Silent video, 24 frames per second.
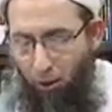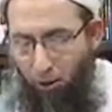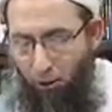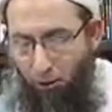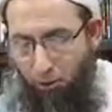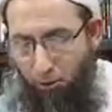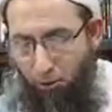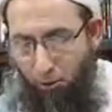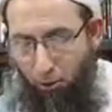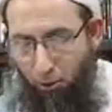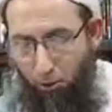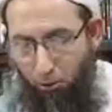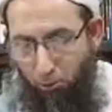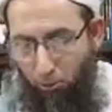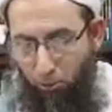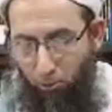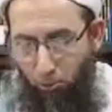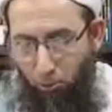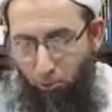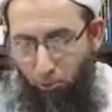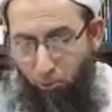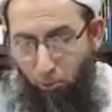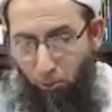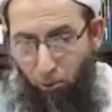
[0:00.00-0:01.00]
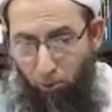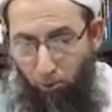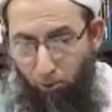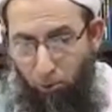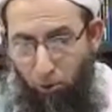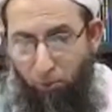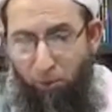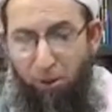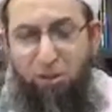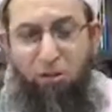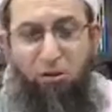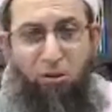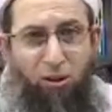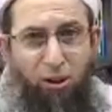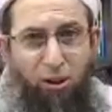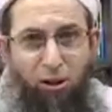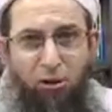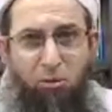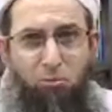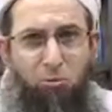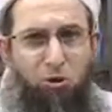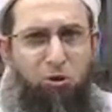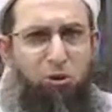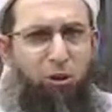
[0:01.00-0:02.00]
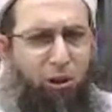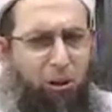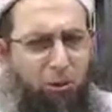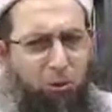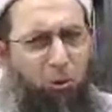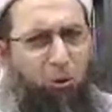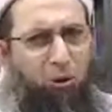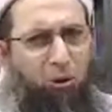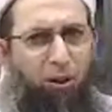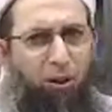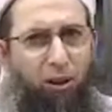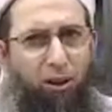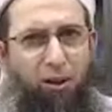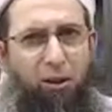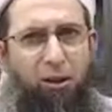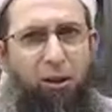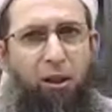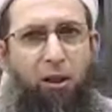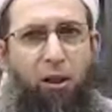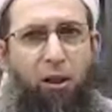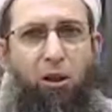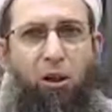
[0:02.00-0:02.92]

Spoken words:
So what is Siratul Mustaqim of Allah?